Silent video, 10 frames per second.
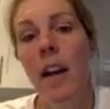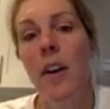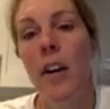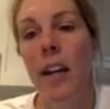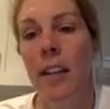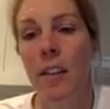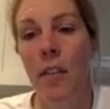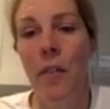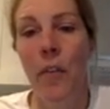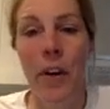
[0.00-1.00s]
You're going to
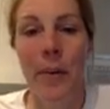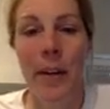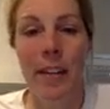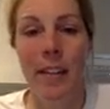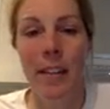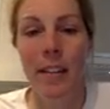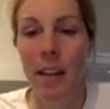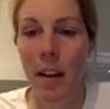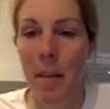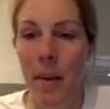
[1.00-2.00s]
answer 4 questions
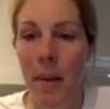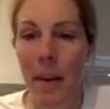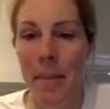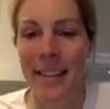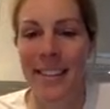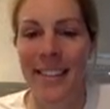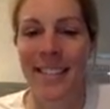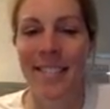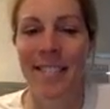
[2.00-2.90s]
about that passage.